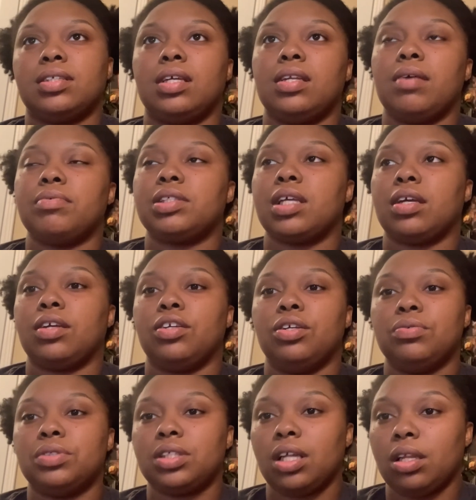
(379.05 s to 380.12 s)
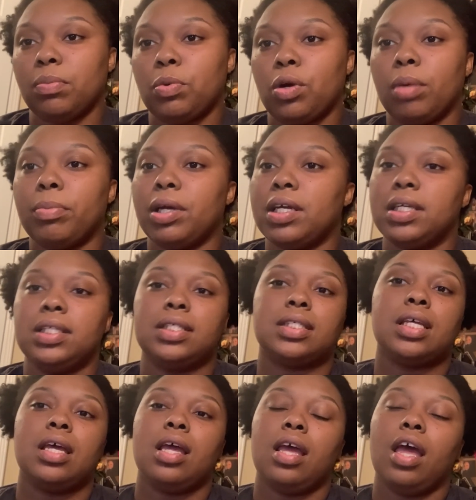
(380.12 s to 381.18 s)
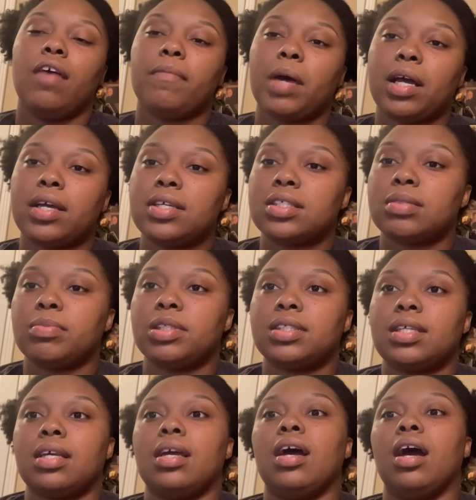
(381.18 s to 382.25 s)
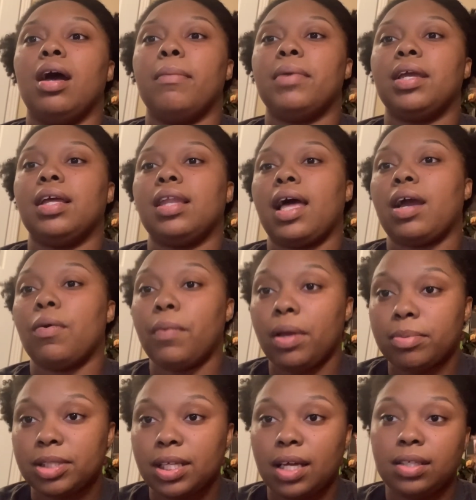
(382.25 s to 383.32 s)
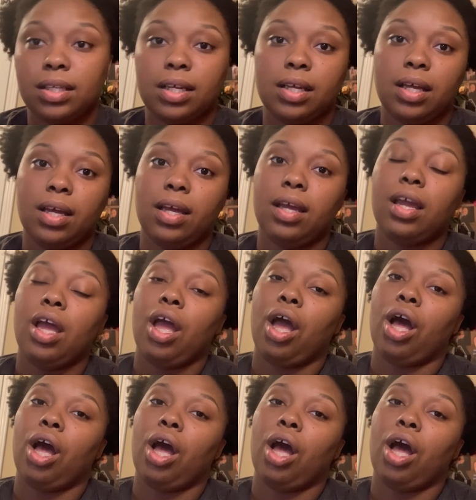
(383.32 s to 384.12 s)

And that was like a huge selling point, because if my customers can come and get like a website done,